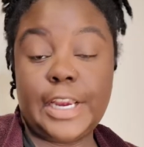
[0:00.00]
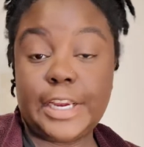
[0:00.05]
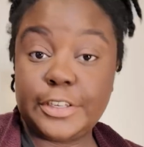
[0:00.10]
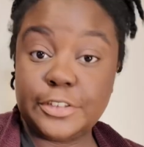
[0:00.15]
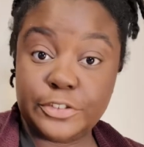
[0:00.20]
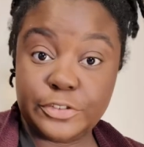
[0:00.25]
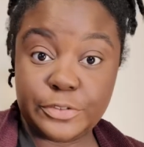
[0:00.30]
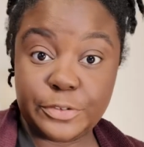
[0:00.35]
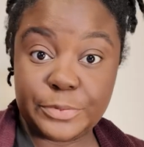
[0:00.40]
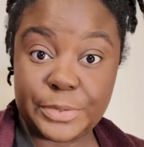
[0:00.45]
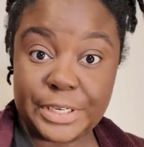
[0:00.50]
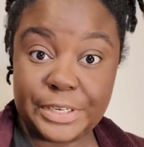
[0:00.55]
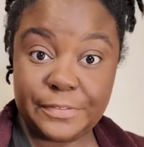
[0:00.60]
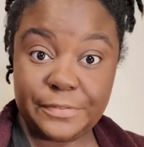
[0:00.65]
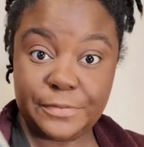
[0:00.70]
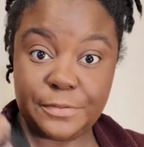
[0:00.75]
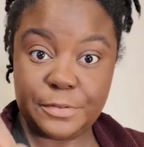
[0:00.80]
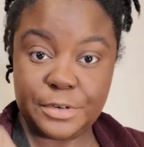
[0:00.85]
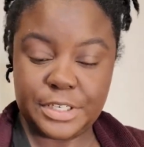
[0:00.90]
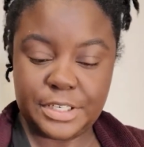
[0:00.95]
extra
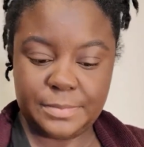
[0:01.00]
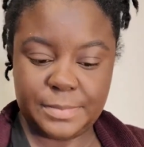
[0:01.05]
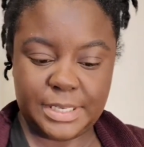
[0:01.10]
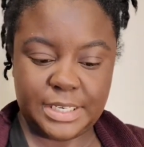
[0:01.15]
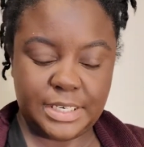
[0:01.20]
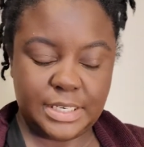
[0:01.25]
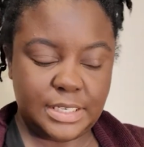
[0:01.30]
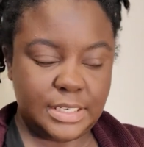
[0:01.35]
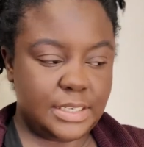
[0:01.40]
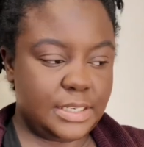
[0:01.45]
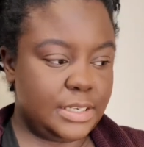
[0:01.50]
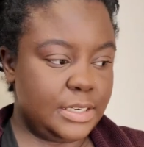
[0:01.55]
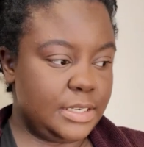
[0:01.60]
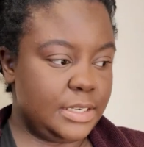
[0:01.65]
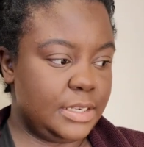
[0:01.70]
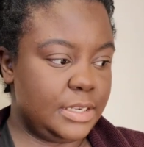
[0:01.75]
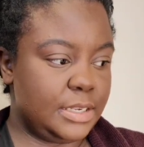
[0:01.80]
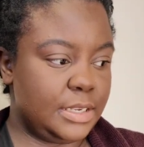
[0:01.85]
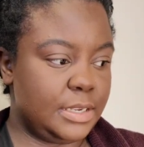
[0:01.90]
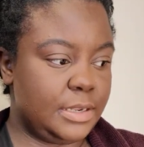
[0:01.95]
reinforcement,
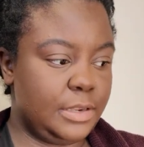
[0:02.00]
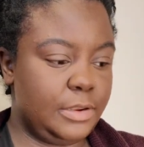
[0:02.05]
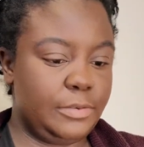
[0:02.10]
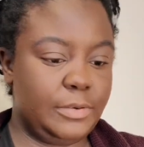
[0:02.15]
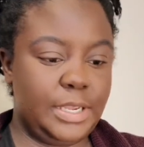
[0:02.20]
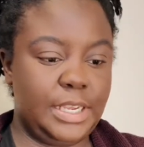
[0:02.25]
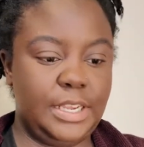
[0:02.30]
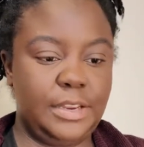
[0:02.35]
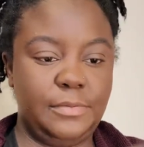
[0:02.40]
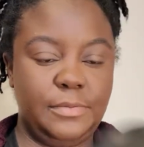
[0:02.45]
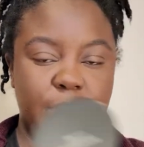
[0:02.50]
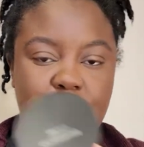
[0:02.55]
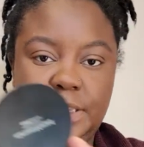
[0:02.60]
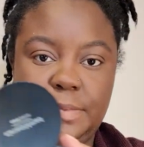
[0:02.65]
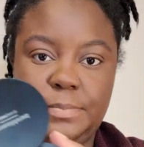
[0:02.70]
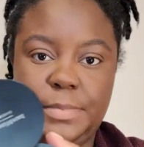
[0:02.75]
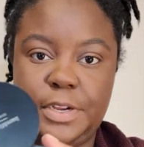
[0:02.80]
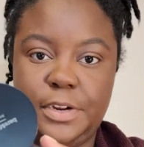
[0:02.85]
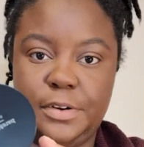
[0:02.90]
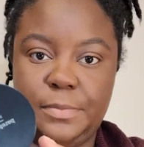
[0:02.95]
I'm going in with the
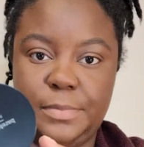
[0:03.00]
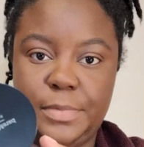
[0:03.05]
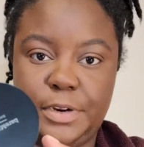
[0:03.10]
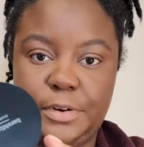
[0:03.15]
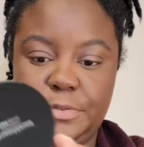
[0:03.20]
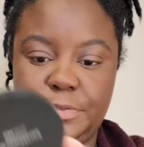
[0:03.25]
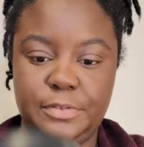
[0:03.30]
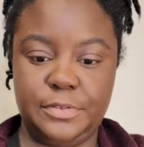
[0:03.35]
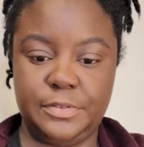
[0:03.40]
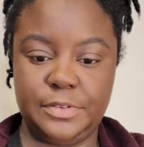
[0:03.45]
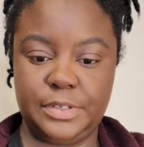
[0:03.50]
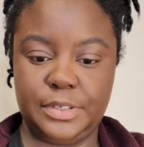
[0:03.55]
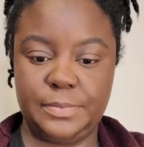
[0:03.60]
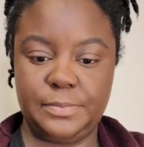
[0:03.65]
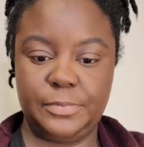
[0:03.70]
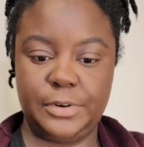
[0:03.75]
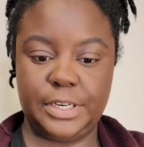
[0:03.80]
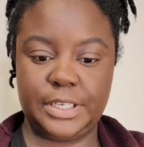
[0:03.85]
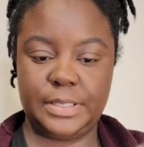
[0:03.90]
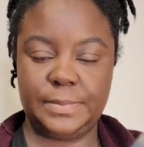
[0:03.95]
Bare Minerals
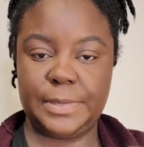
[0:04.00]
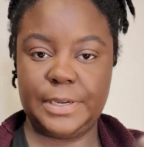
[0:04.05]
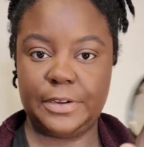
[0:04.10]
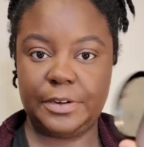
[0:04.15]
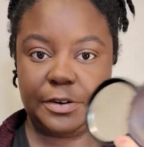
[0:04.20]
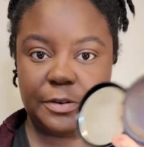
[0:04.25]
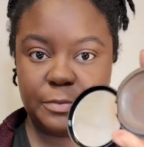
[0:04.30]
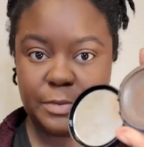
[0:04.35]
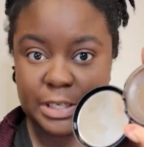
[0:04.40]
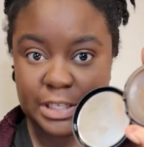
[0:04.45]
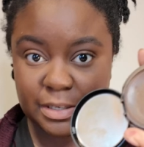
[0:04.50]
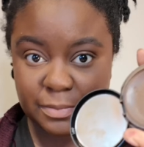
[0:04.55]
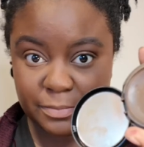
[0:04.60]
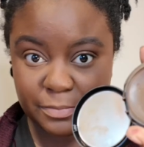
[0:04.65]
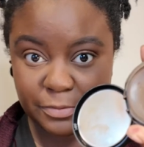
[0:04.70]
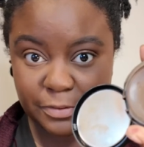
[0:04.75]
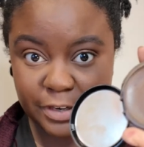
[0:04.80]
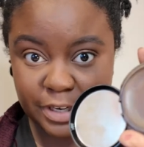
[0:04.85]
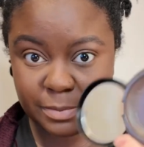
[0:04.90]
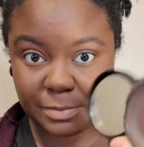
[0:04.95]
pressed powder, which I'm
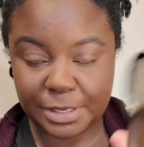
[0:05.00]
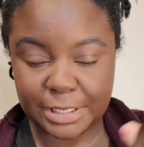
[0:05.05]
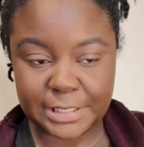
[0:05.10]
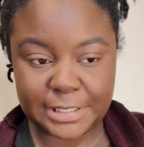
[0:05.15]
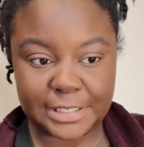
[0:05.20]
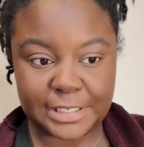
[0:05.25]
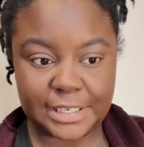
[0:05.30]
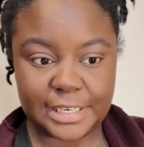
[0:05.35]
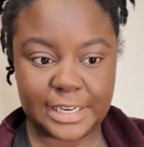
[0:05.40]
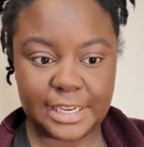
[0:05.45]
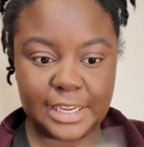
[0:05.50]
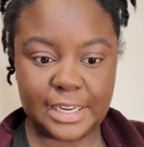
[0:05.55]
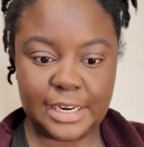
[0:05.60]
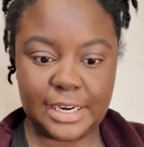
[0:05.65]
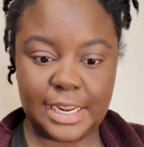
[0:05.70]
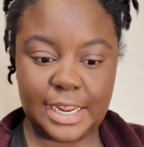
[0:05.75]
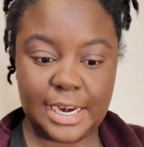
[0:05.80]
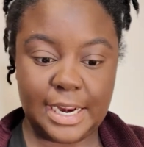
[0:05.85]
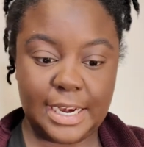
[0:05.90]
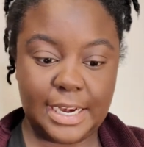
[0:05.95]
pretty much done
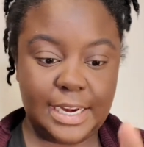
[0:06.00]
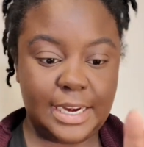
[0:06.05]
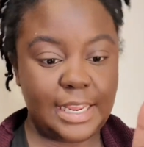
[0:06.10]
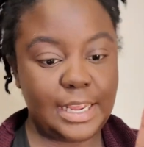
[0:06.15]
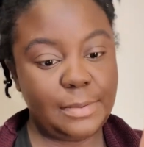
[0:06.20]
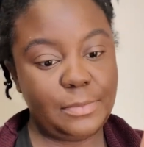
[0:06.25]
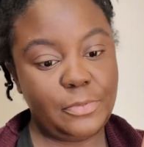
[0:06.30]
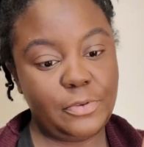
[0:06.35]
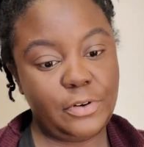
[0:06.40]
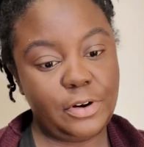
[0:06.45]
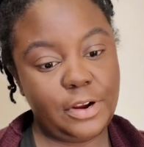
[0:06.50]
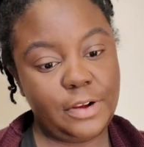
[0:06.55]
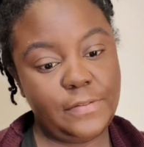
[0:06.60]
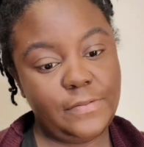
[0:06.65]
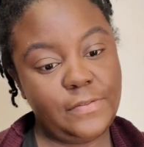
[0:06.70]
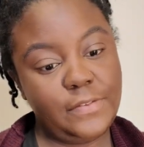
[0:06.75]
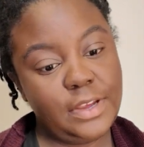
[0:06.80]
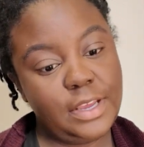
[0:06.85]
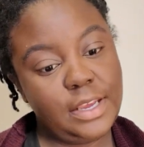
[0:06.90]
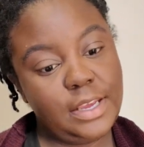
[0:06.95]
and I need to get more of.
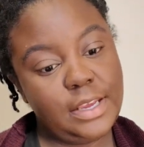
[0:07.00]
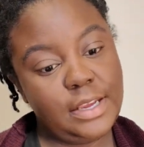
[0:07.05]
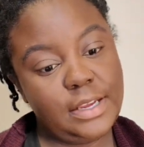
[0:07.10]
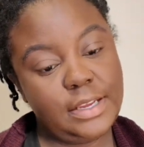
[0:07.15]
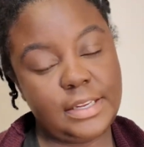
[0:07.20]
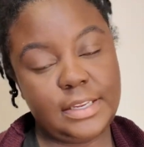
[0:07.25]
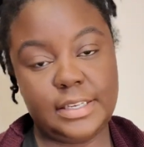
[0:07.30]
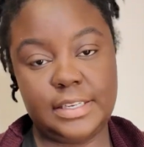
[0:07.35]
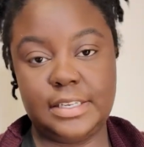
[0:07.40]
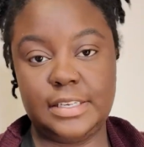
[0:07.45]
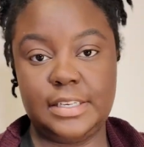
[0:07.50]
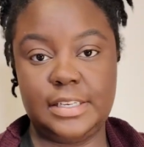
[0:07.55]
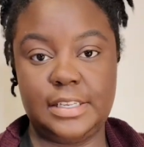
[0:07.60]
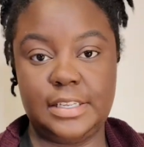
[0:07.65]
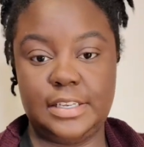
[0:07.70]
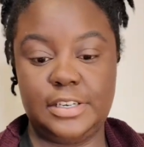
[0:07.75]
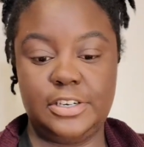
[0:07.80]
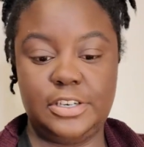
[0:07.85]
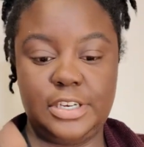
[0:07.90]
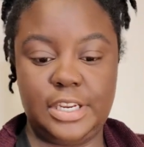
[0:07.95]
This is in
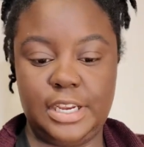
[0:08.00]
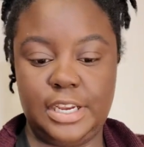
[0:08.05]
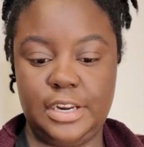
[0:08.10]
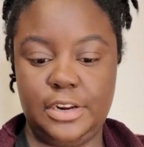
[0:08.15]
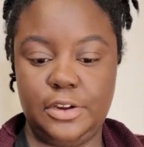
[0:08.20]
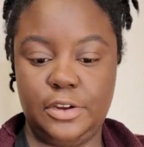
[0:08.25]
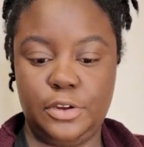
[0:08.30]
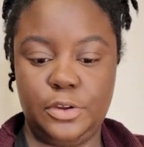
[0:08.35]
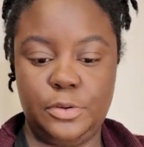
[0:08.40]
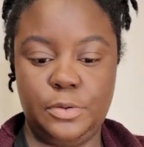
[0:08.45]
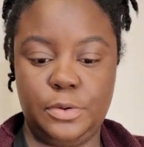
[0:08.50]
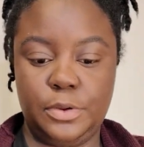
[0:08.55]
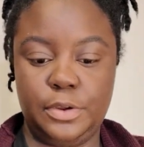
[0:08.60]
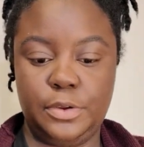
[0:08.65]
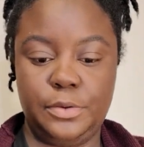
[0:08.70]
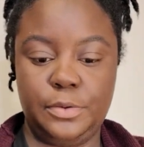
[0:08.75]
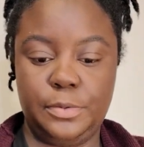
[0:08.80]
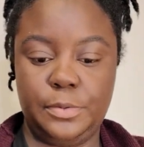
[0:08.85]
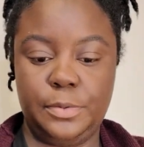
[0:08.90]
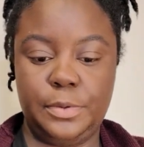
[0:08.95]
the shade
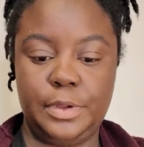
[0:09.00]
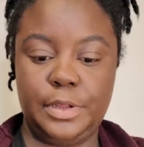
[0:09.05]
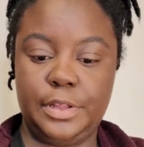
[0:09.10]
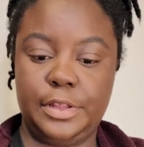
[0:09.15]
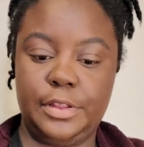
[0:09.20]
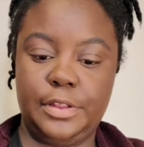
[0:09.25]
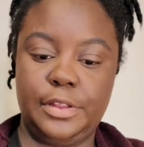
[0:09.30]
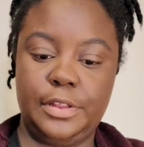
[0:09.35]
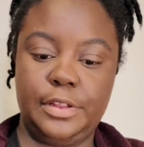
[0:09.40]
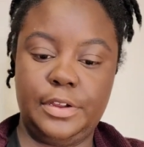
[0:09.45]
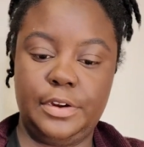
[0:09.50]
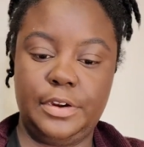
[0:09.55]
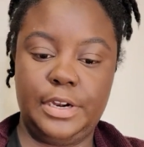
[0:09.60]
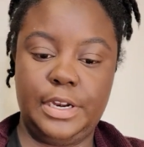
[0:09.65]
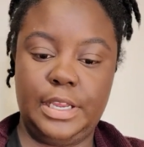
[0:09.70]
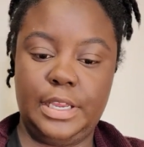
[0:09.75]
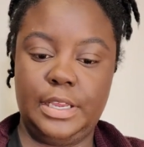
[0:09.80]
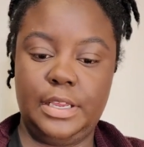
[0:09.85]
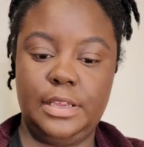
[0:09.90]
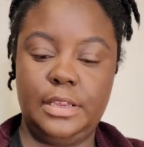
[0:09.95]
Cocoa
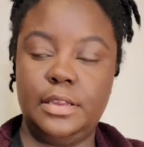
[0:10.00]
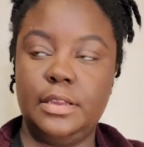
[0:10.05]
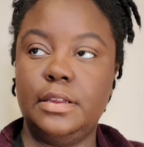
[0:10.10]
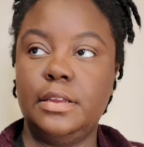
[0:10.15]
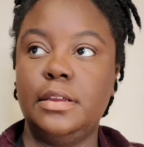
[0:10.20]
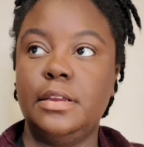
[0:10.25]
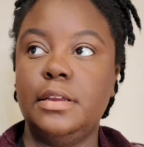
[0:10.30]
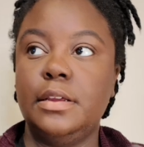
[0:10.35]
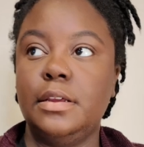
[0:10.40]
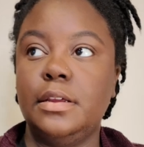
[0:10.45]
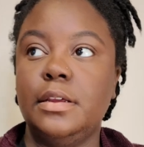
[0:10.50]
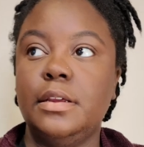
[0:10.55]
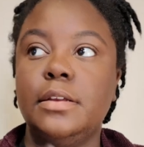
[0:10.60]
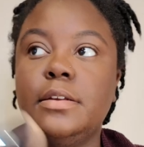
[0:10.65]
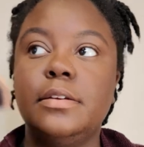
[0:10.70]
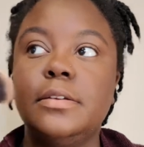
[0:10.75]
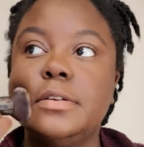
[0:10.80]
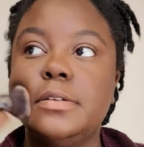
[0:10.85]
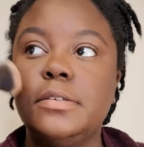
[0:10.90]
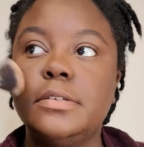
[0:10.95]
30.
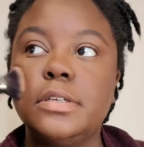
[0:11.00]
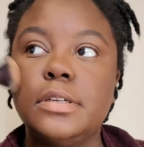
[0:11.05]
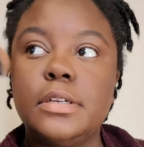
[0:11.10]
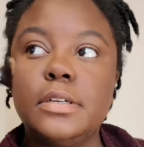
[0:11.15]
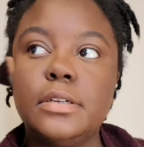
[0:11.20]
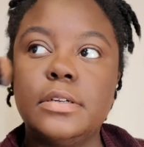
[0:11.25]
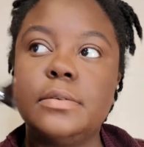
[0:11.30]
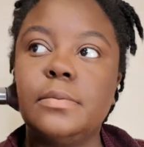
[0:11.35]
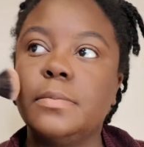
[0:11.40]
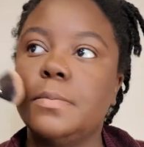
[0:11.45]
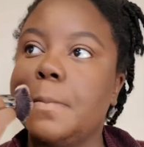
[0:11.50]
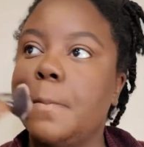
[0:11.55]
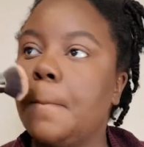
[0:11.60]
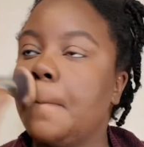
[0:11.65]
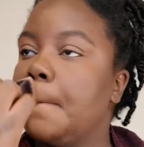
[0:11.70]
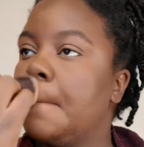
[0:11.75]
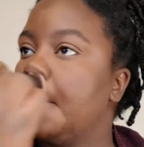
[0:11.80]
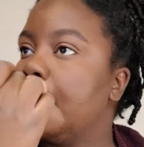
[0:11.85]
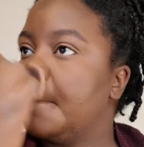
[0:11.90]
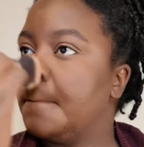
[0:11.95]
I'm just gonna
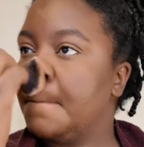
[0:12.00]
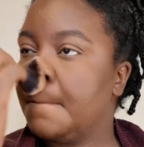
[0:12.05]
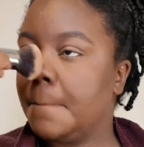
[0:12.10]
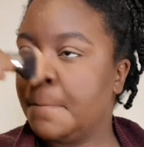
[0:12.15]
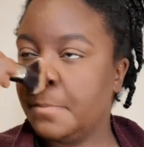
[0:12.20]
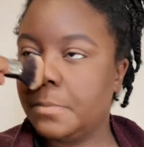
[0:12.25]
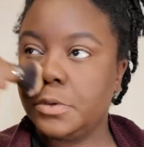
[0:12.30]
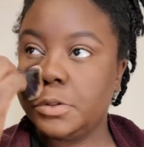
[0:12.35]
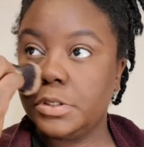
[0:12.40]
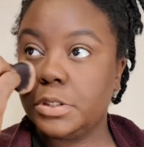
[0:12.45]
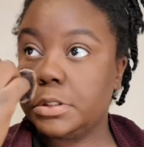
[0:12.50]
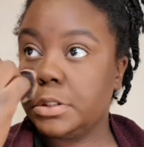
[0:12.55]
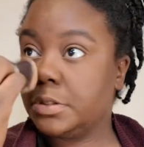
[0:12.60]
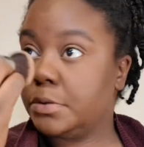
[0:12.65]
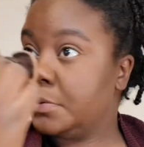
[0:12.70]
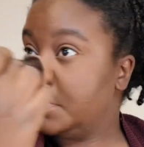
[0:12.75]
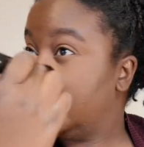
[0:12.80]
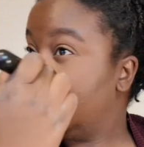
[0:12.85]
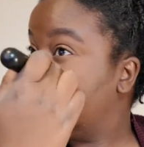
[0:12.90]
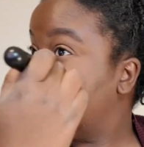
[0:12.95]

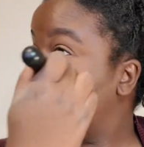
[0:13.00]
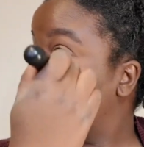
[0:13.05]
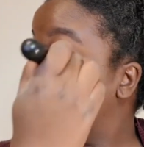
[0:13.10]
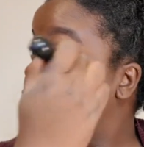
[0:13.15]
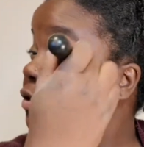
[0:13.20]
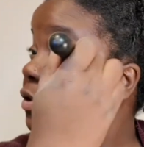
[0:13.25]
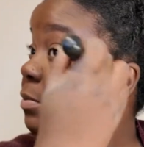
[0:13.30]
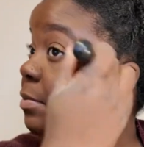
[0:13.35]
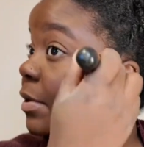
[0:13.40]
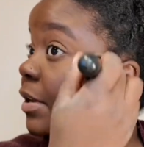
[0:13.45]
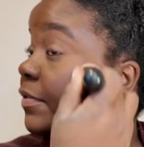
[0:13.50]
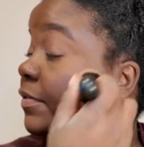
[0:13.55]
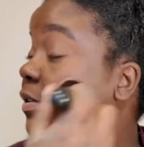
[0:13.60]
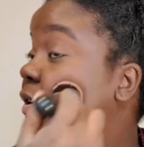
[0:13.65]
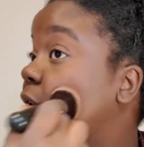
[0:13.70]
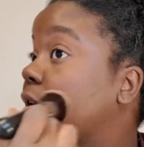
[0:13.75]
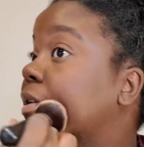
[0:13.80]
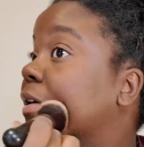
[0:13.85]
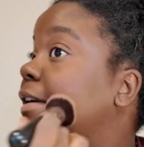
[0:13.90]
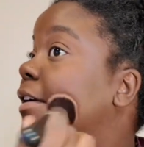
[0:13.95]
do extra
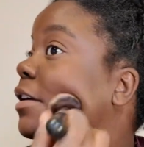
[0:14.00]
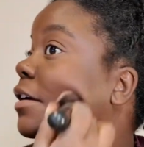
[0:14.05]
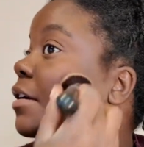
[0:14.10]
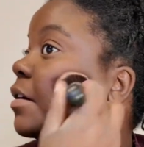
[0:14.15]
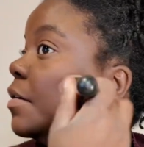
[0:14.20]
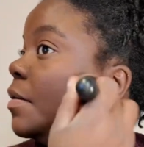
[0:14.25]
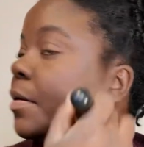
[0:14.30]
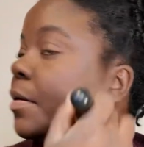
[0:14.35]
buffing layer.